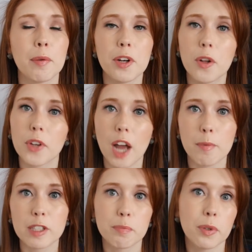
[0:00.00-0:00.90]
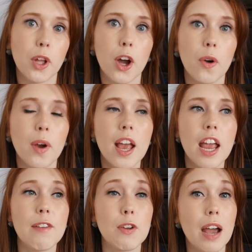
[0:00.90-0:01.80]
Let me know in the comments below
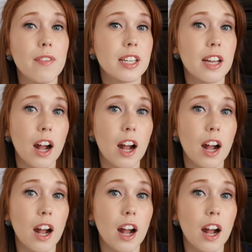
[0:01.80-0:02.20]
if you have any